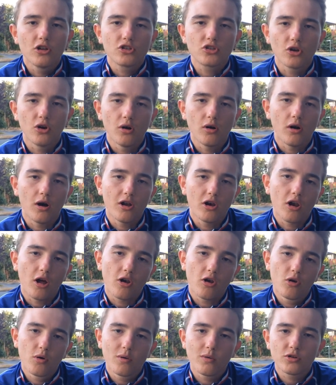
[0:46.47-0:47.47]
So
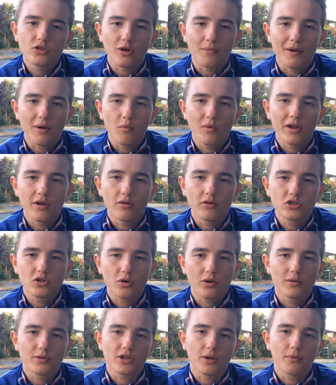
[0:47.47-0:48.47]
Louis was on my wheel,
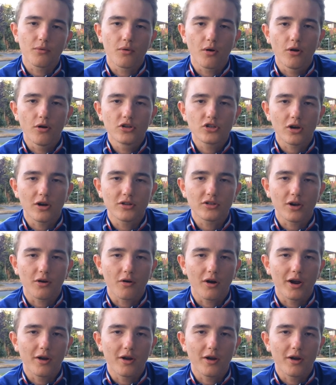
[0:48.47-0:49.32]
Tori was up the road, so I was like,